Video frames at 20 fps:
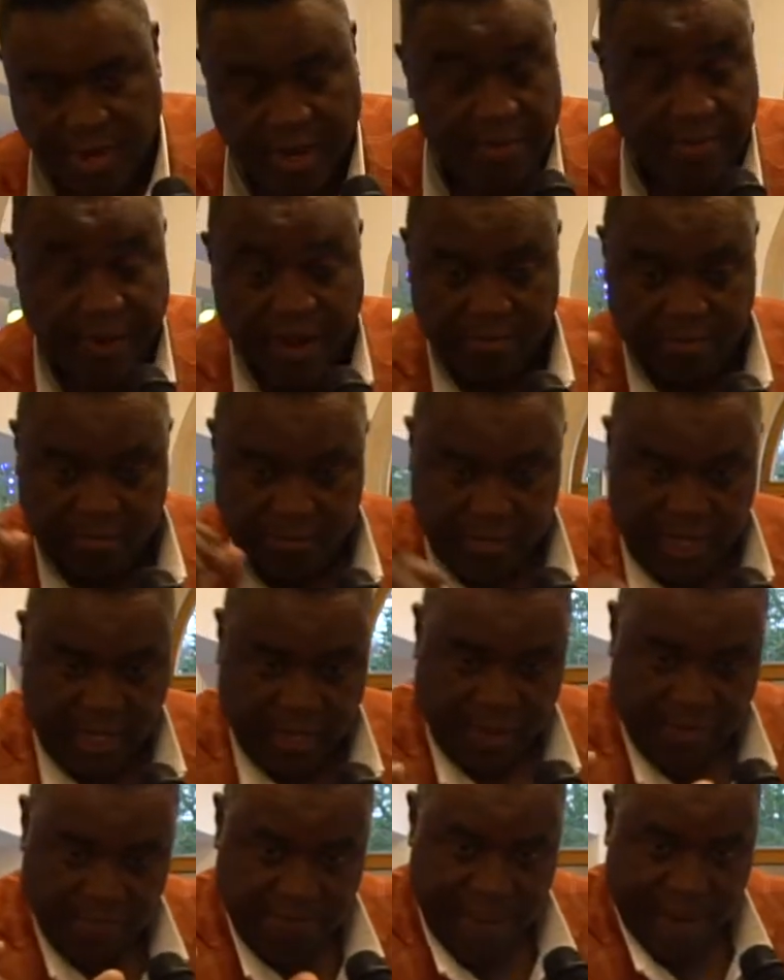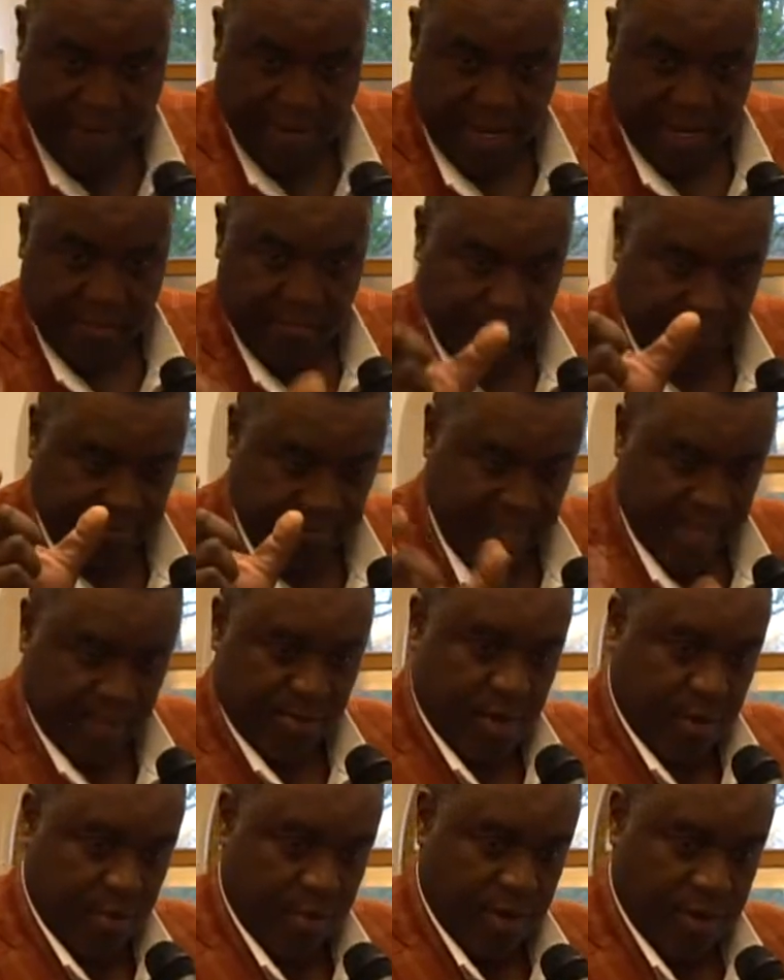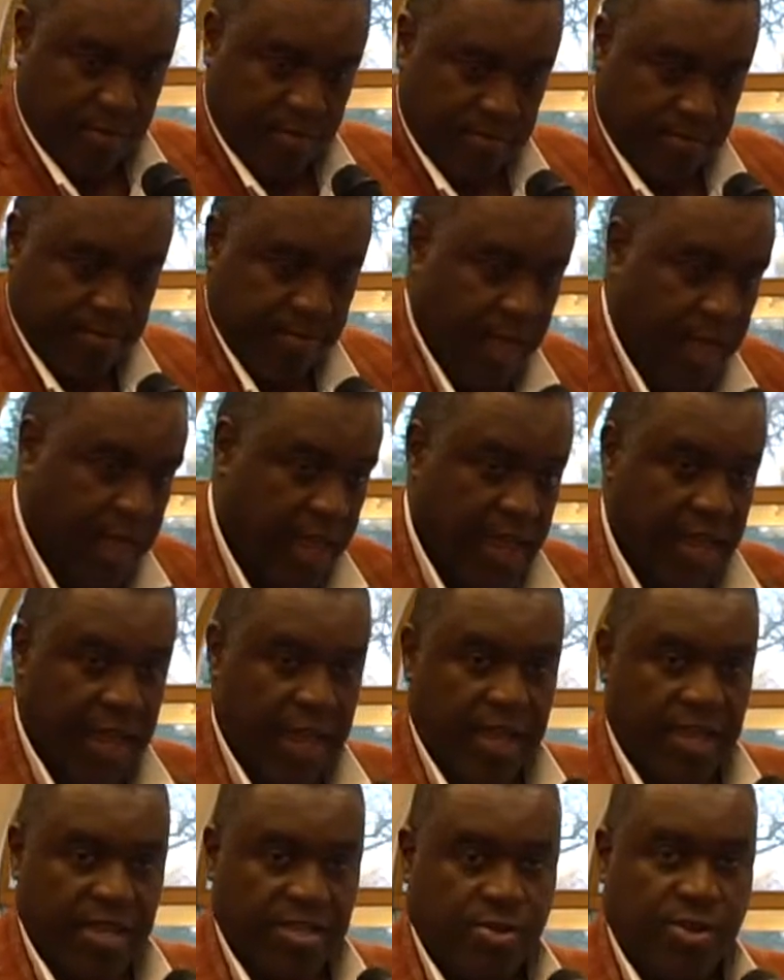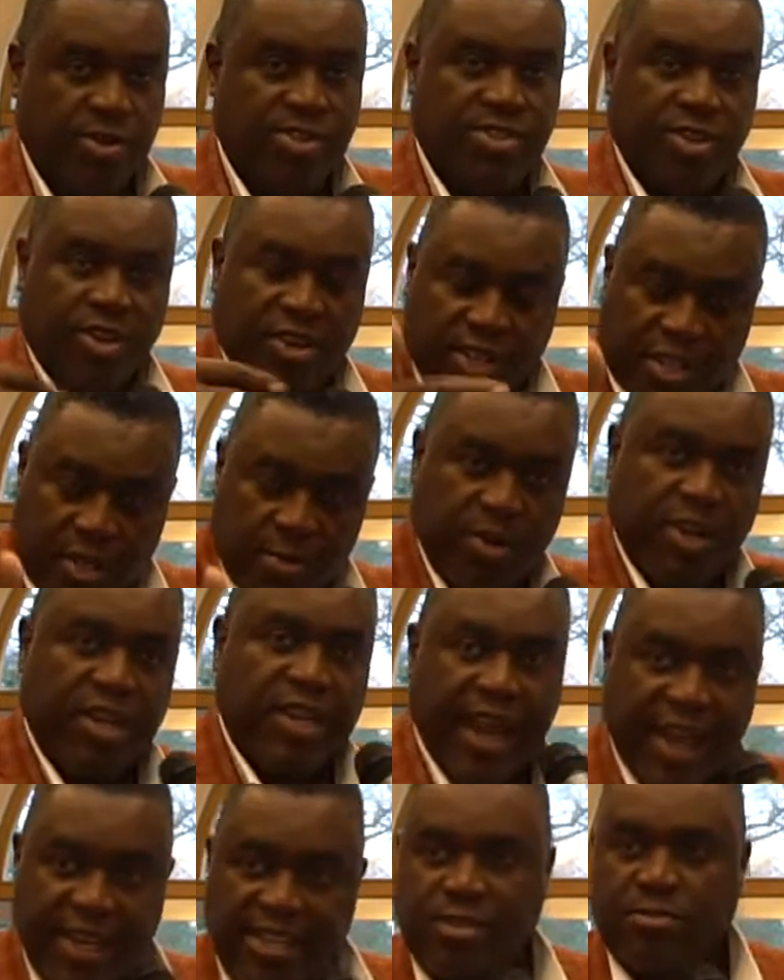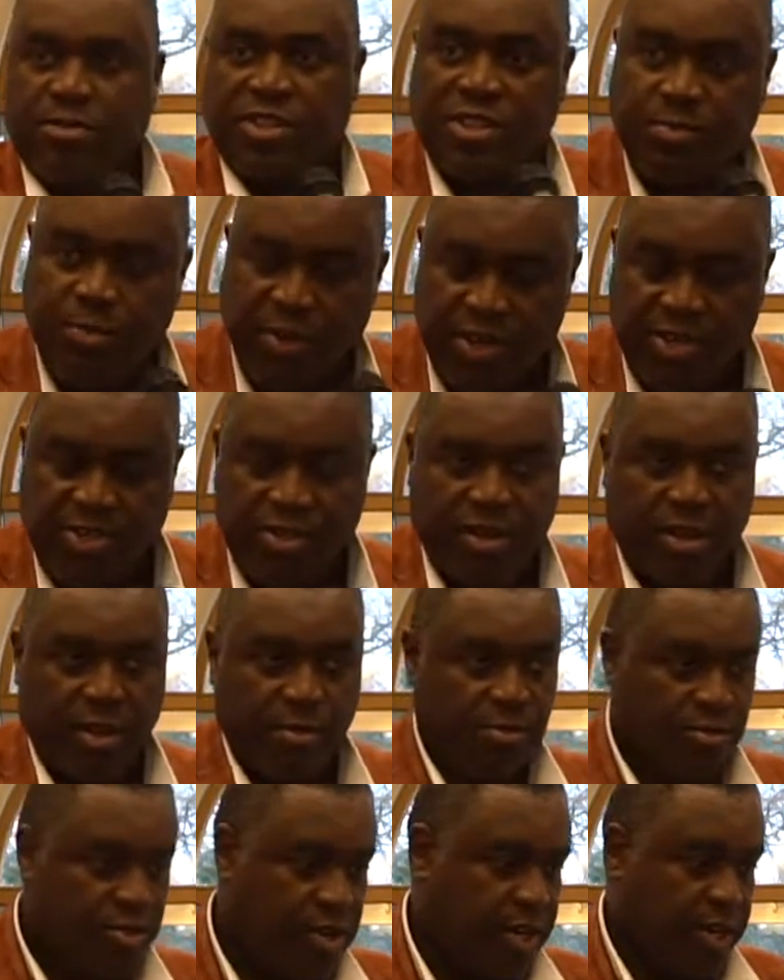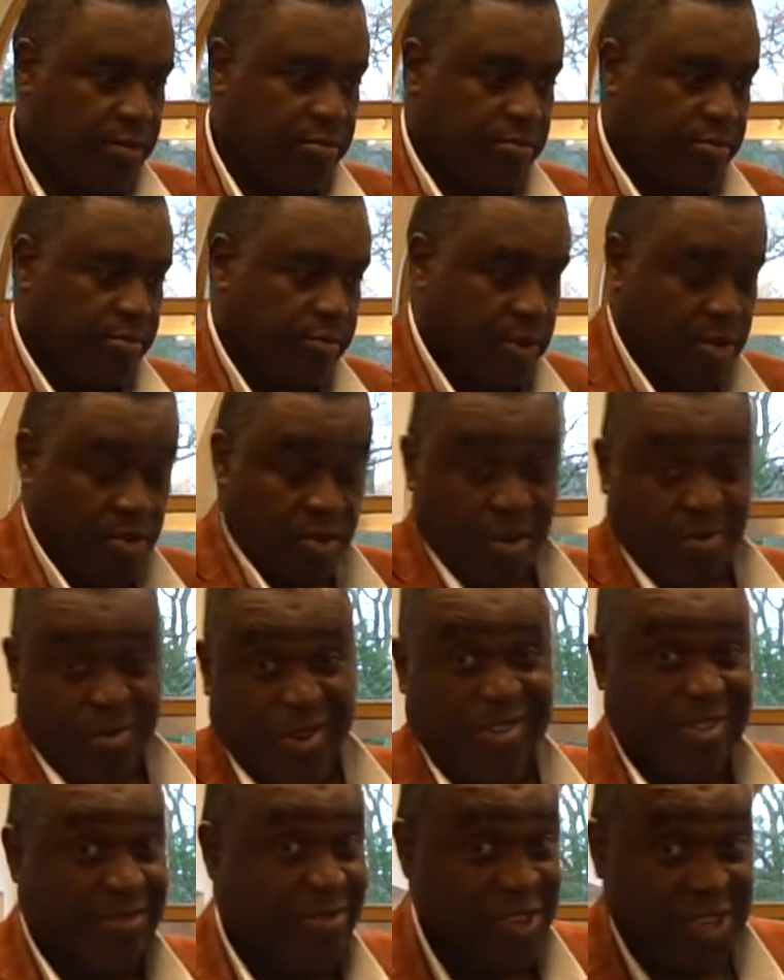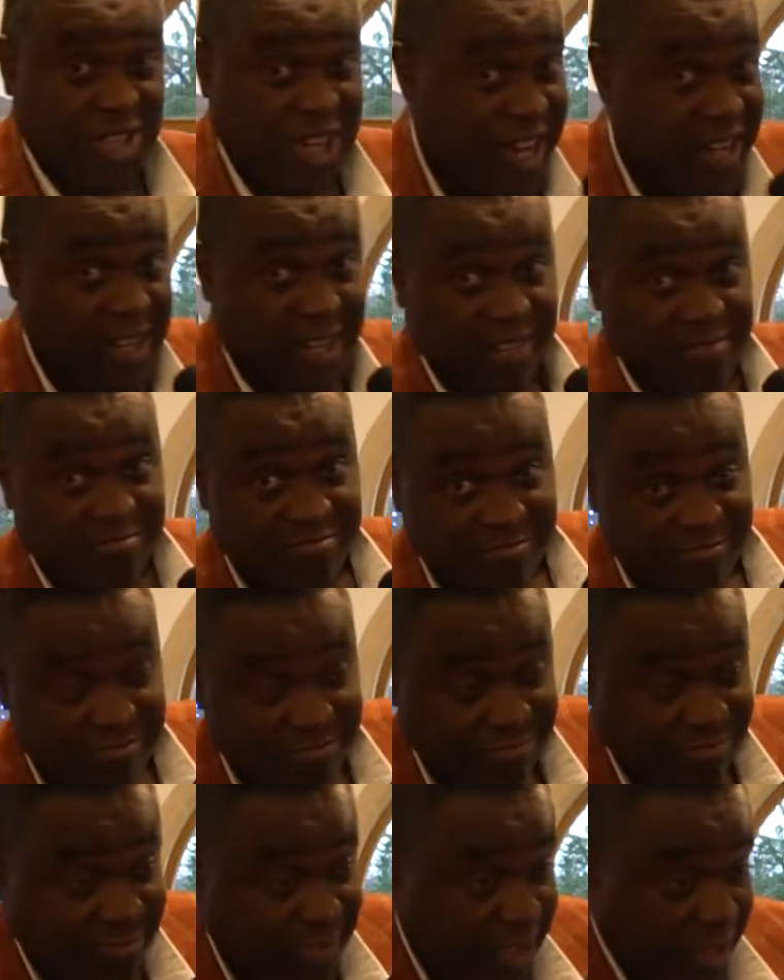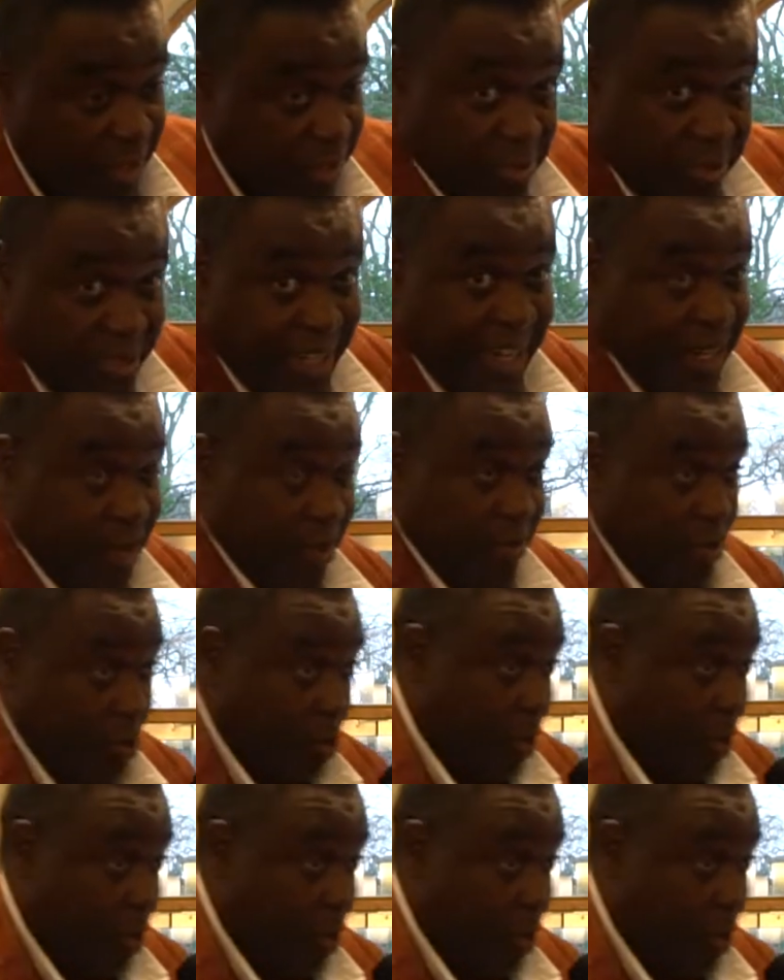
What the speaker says: and I found it, that's what I want. So I started communicating with this person on Gumtree. All I want is a fish tank. You know, I won't take over the